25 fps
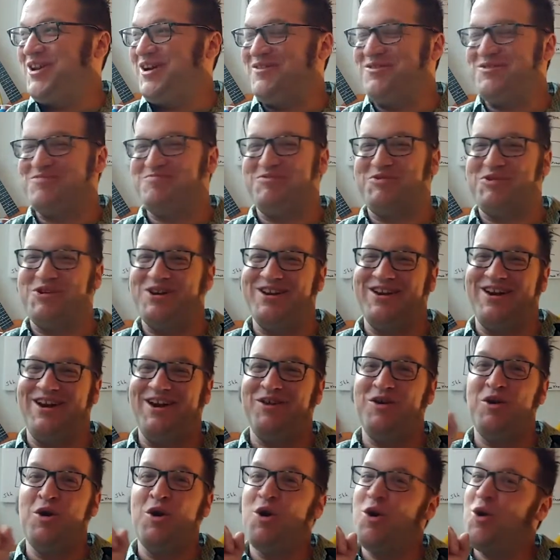what I was pointing
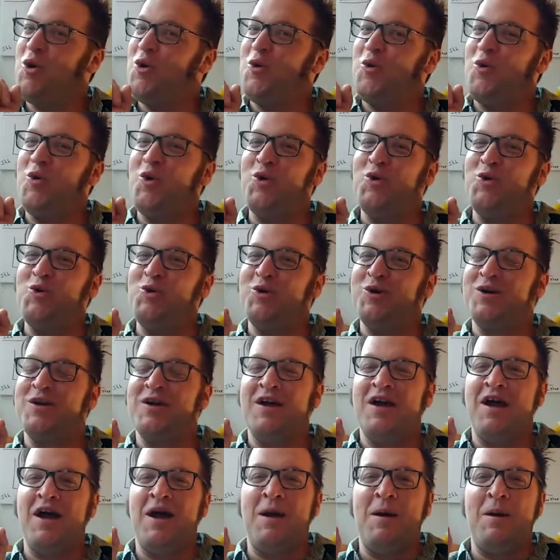at. Woo!
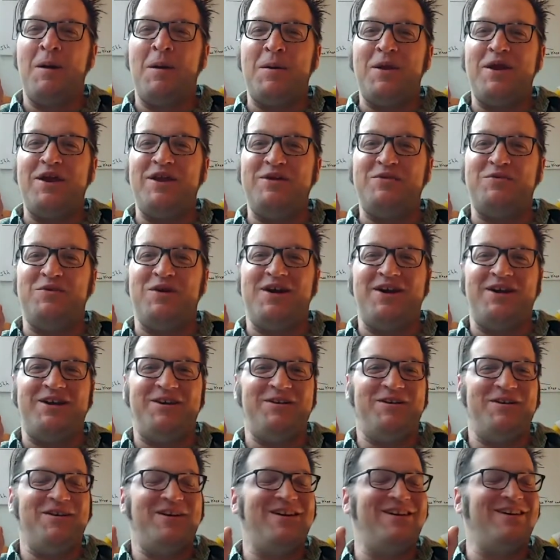
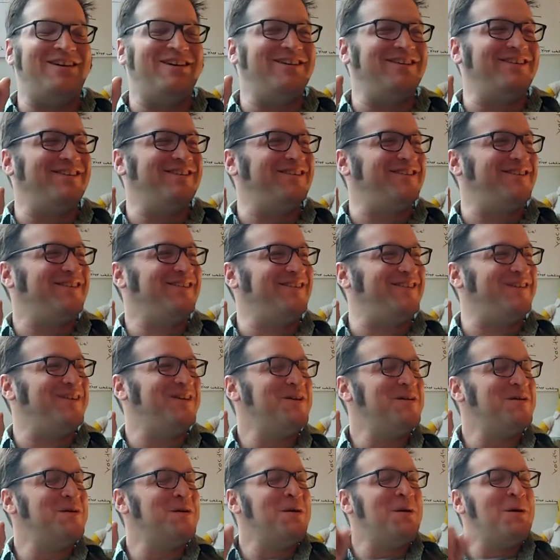Anyway.
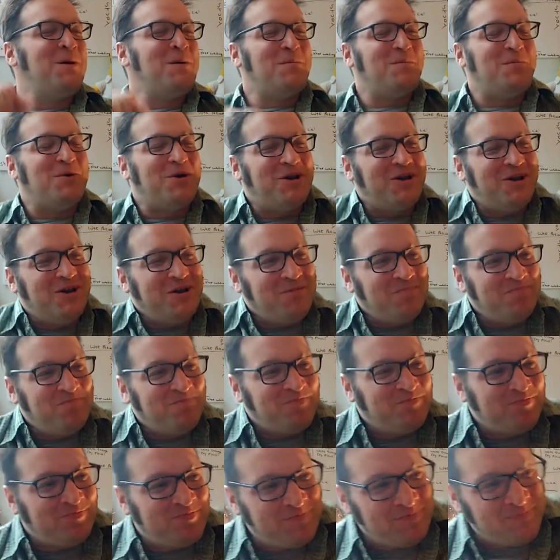
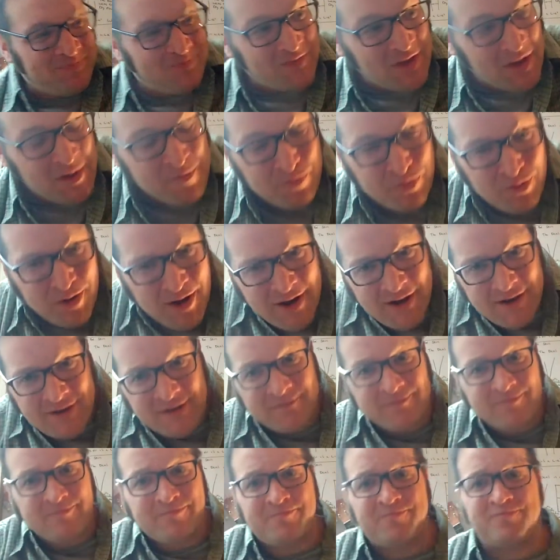But I
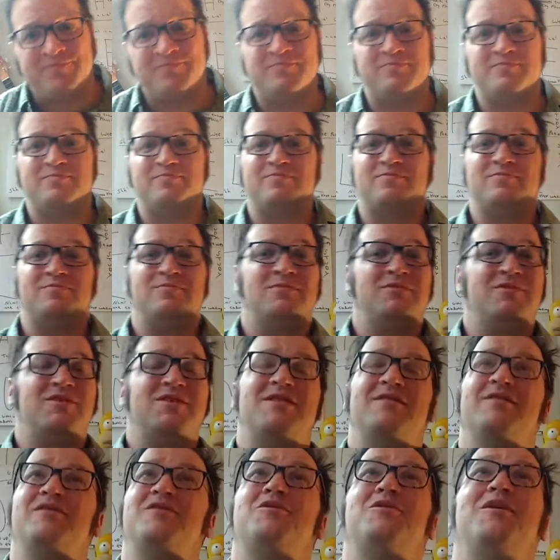prayed.
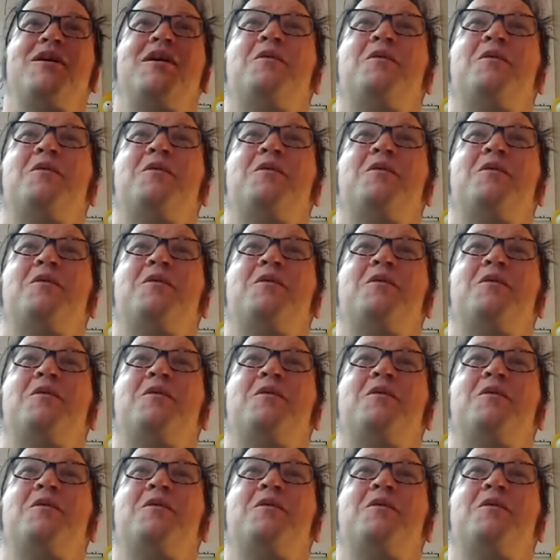Said, a little